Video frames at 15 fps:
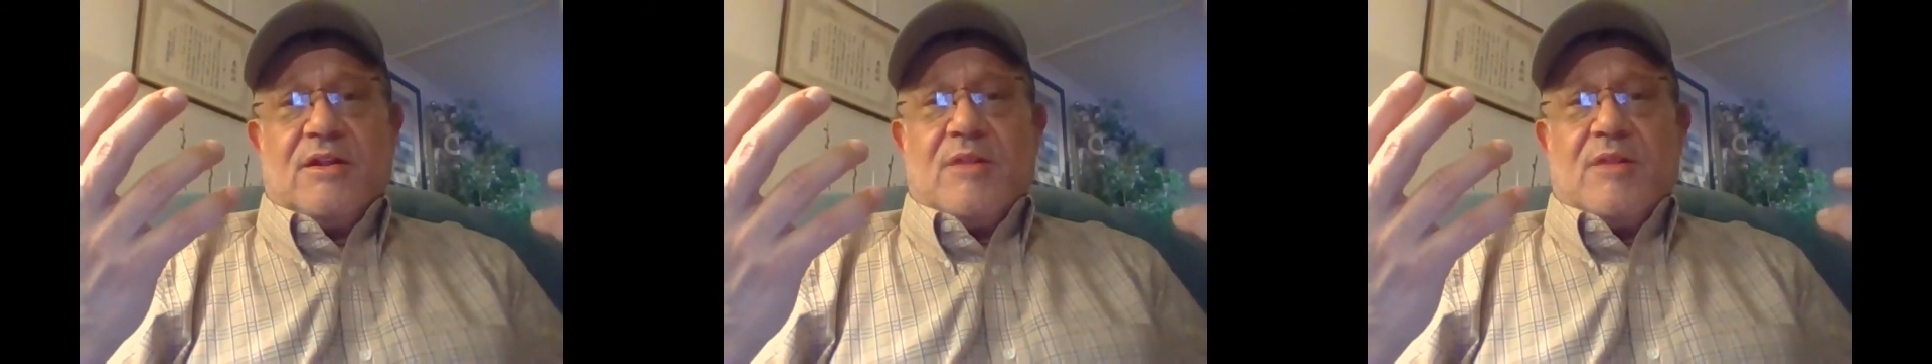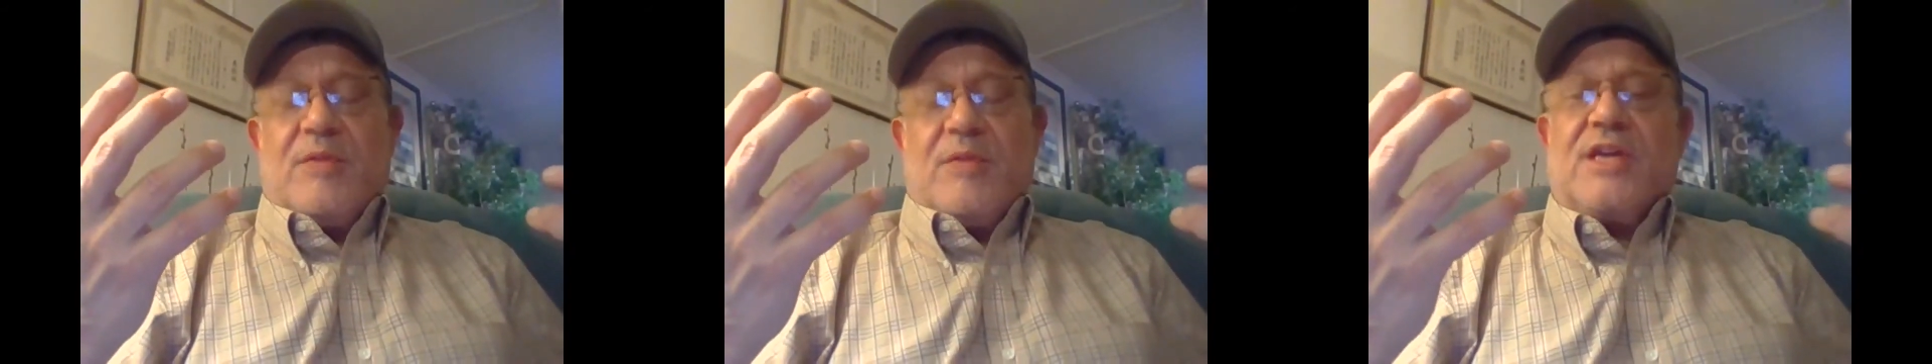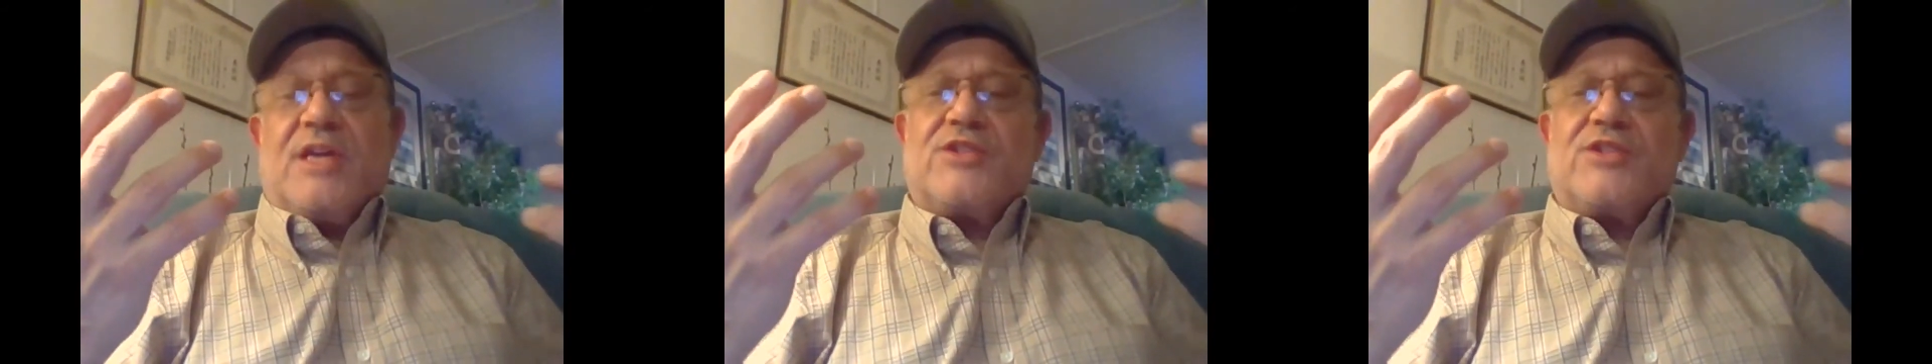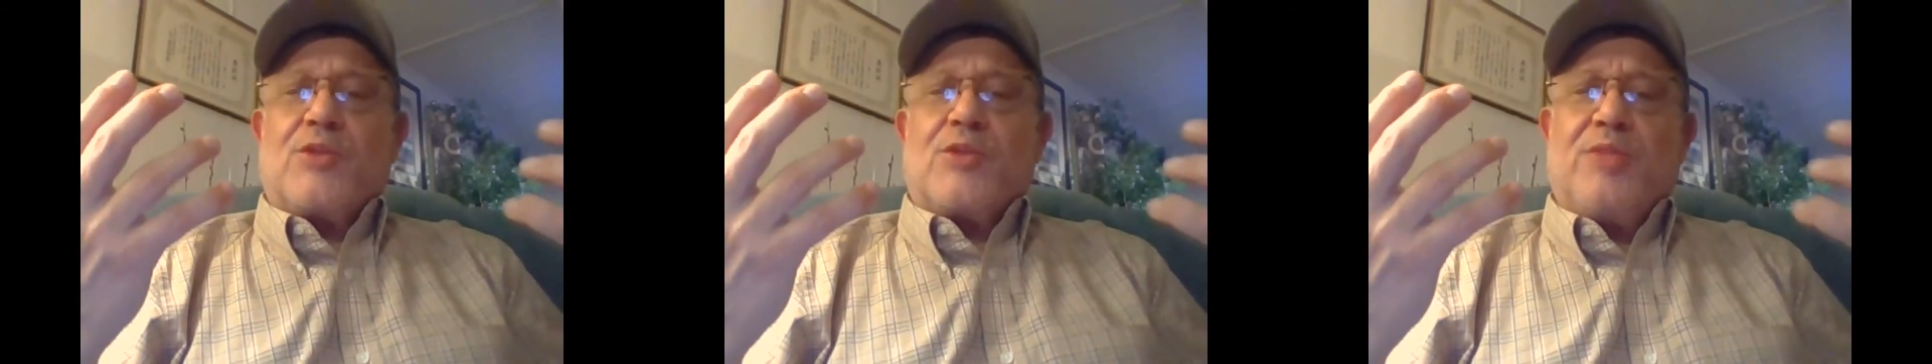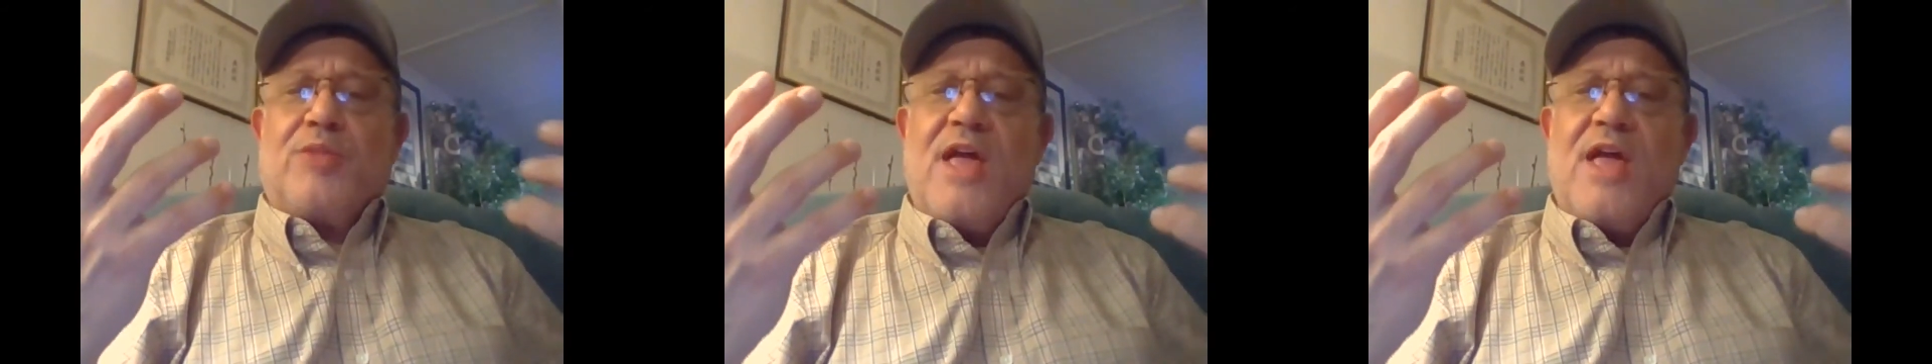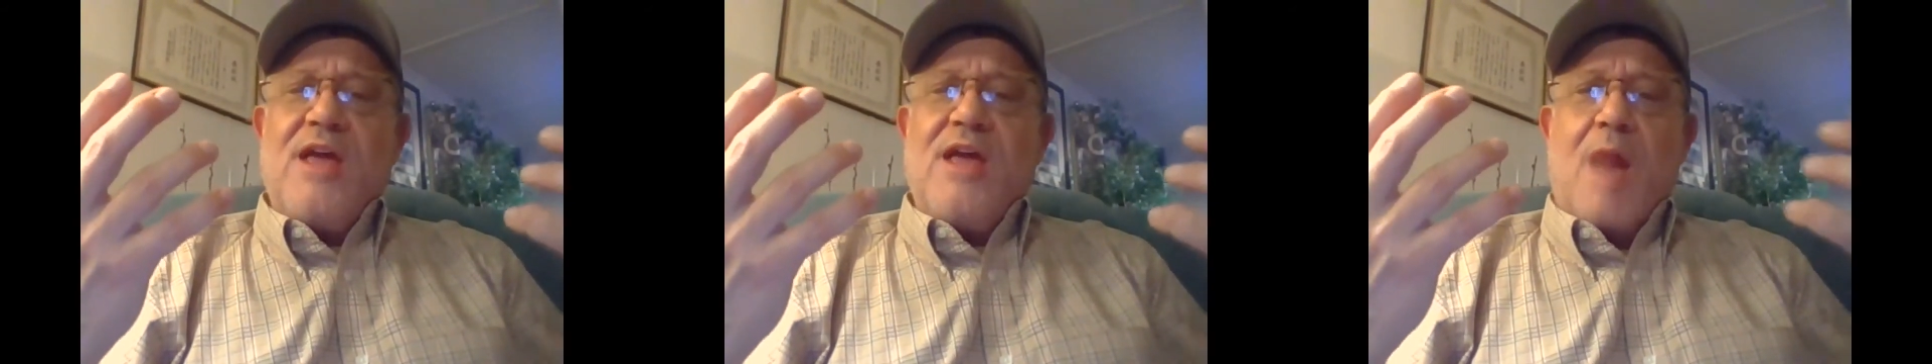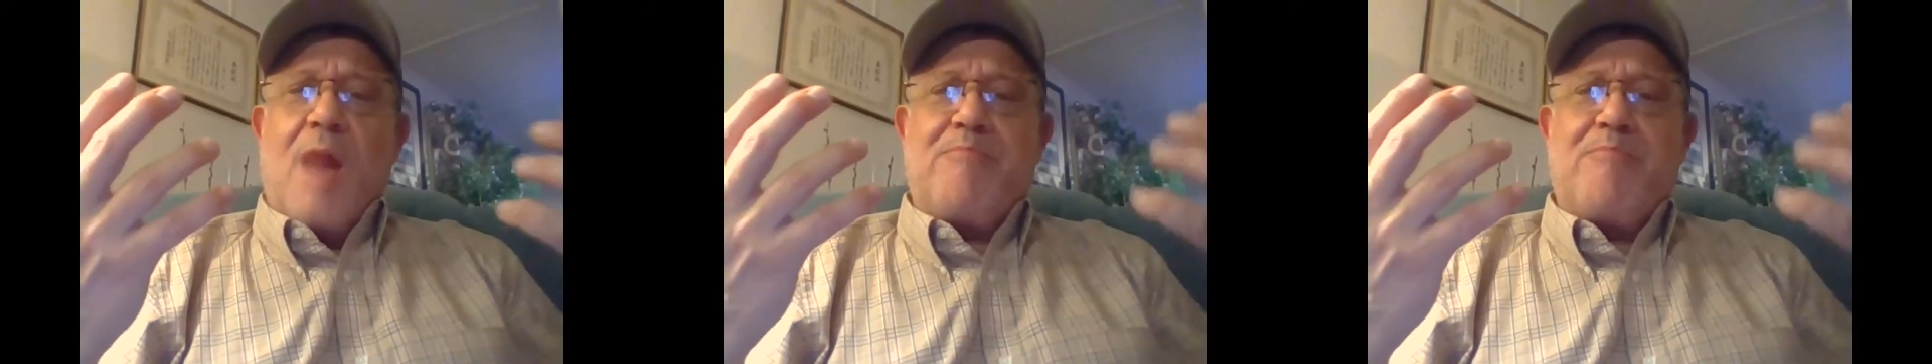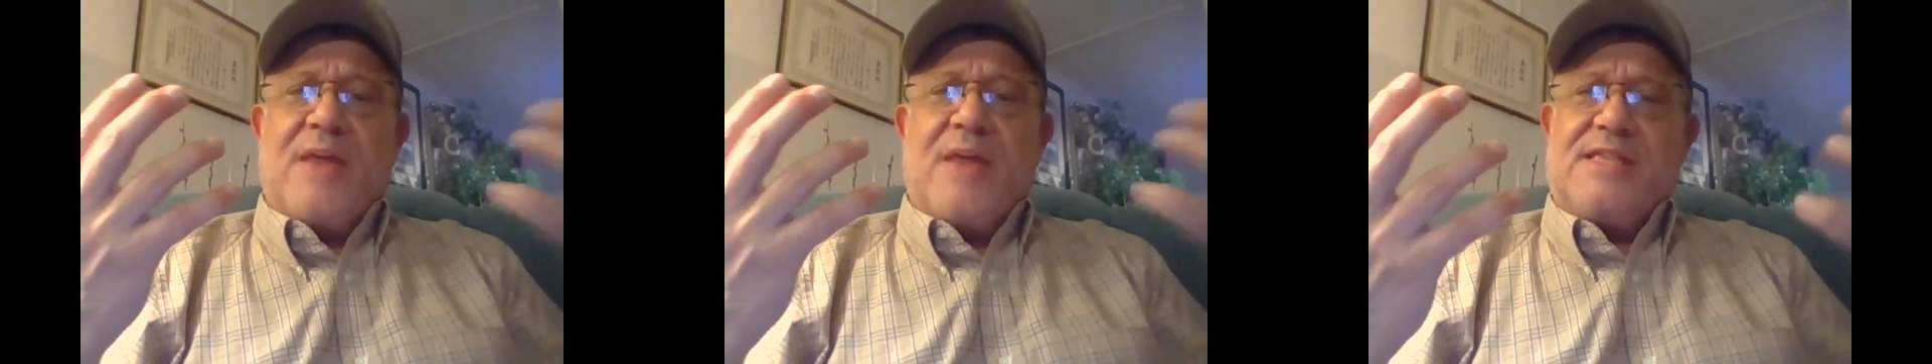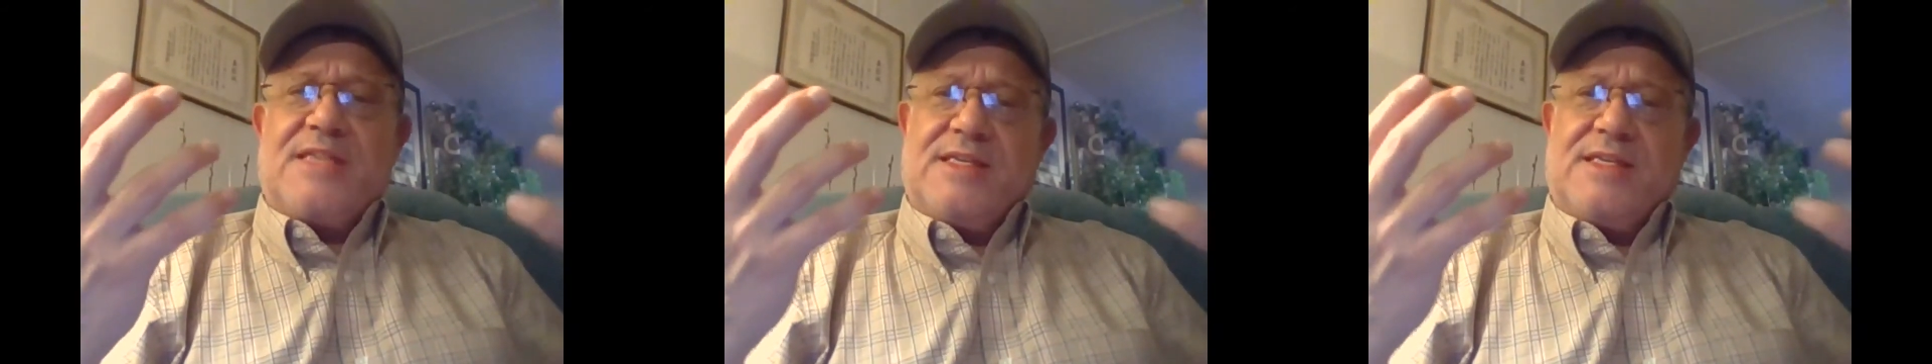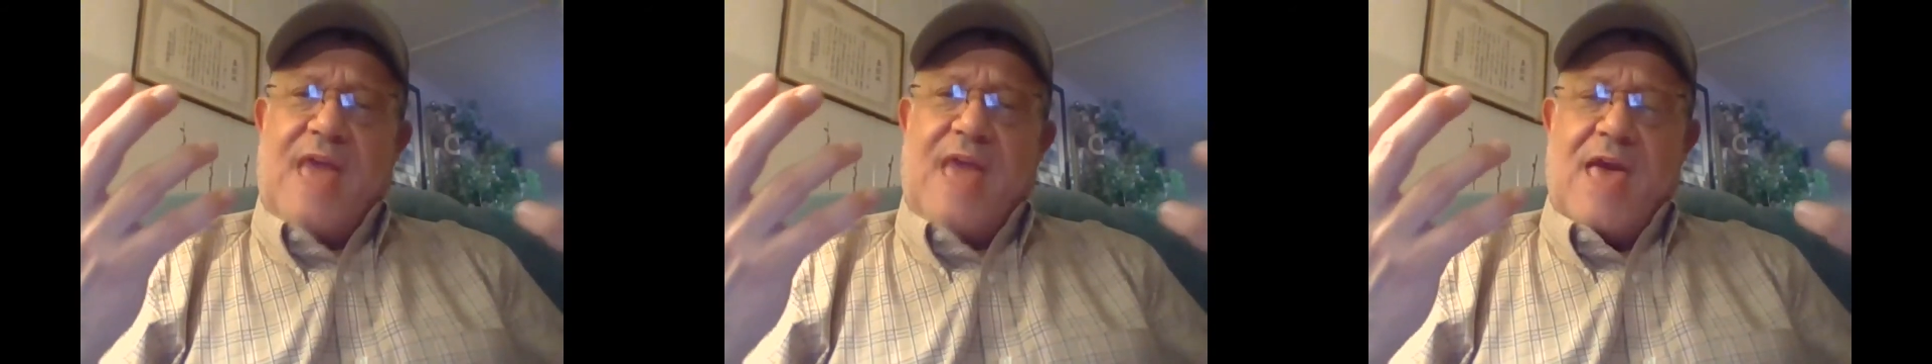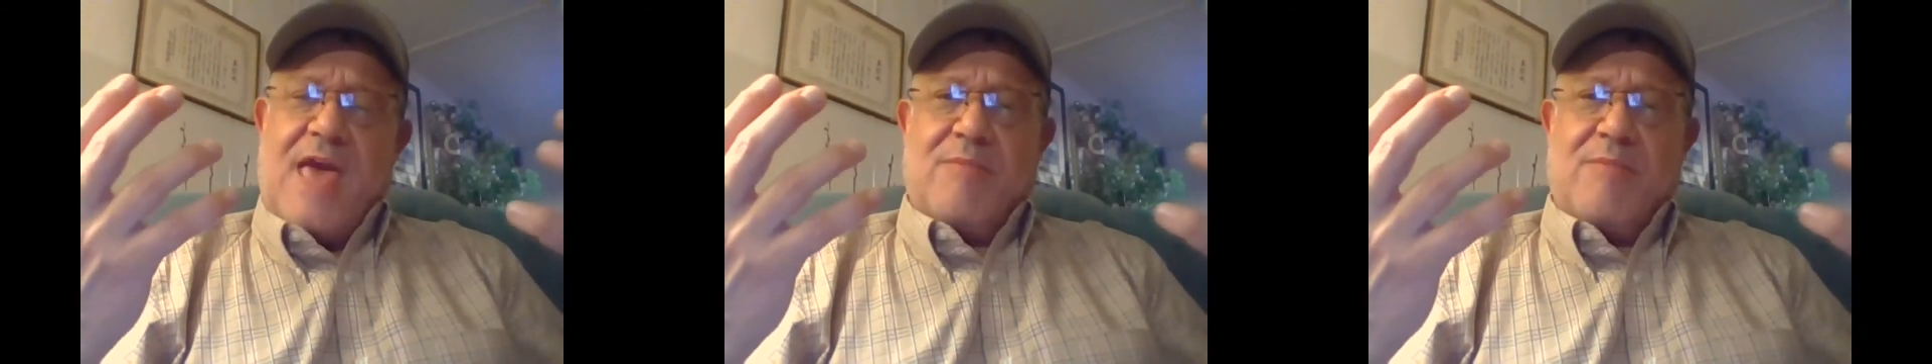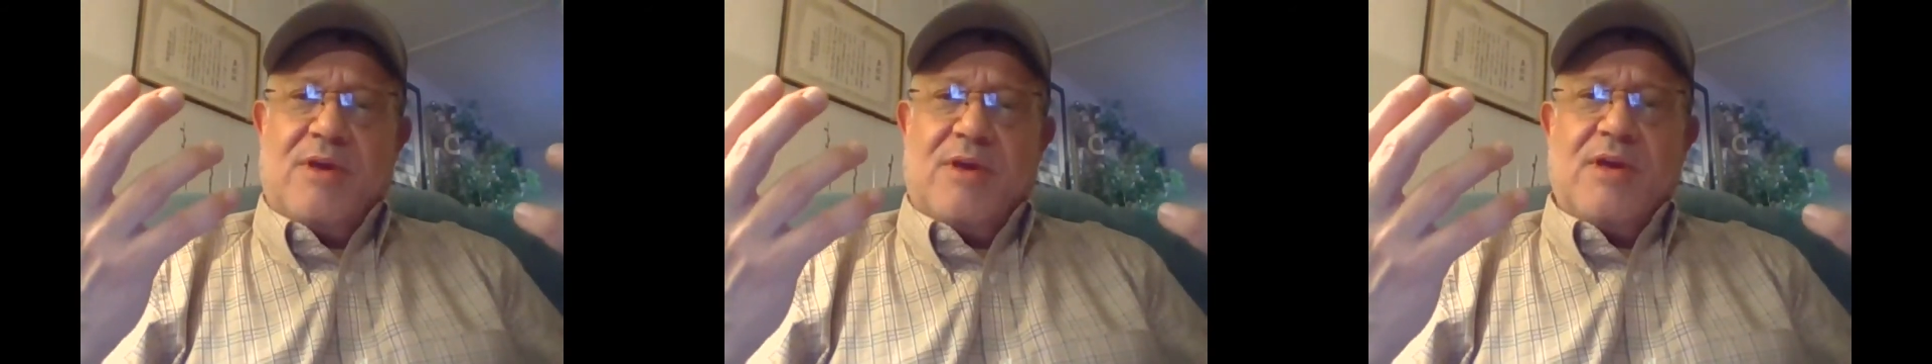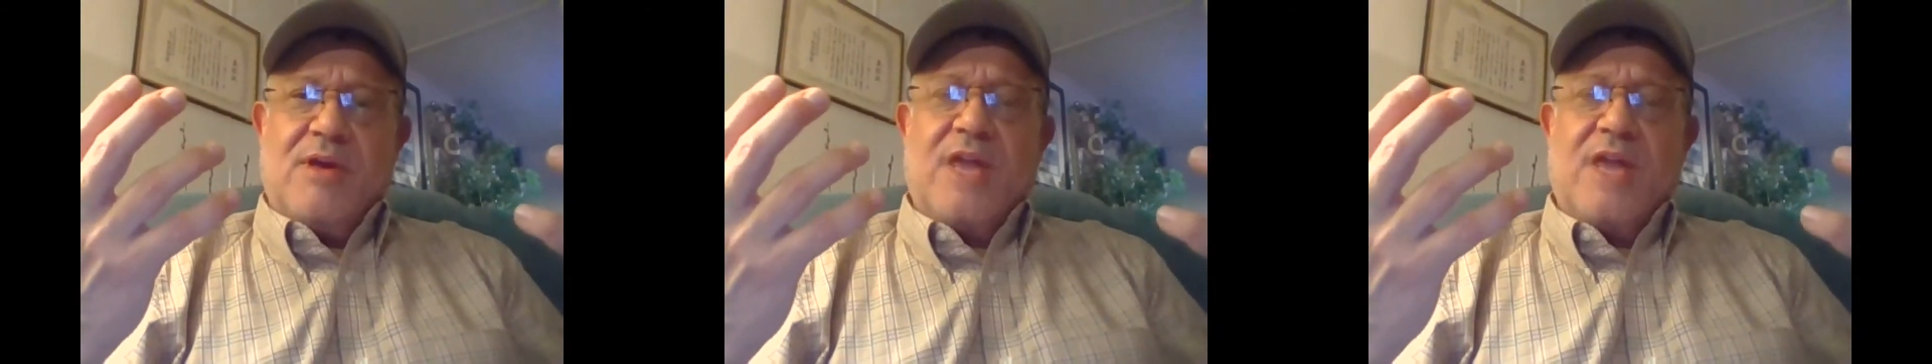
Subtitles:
Because they're playing a betting game.